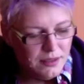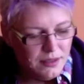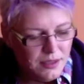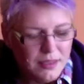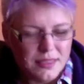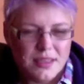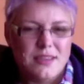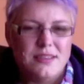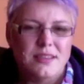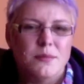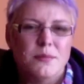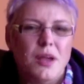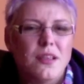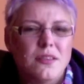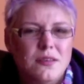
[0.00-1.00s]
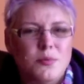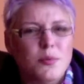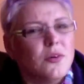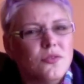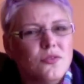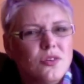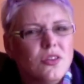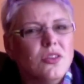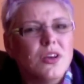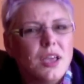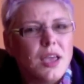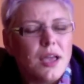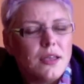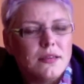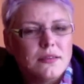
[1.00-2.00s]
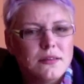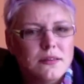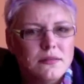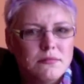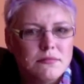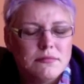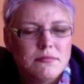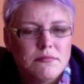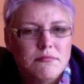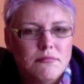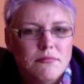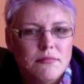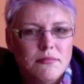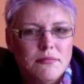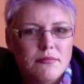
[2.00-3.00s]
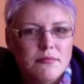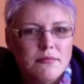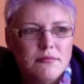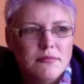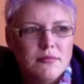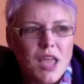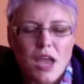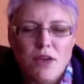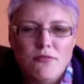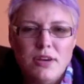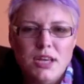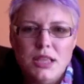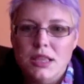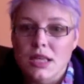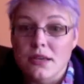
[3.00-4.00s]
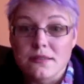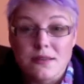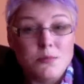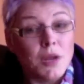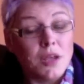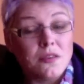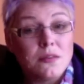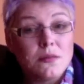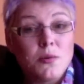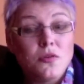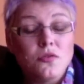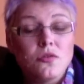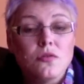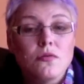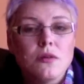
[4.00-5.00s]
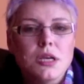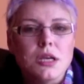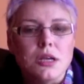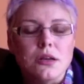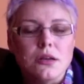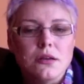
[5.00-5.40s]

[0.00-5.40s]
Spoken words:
at things I'm not supposed to look at. I read things I'm not supposed to read.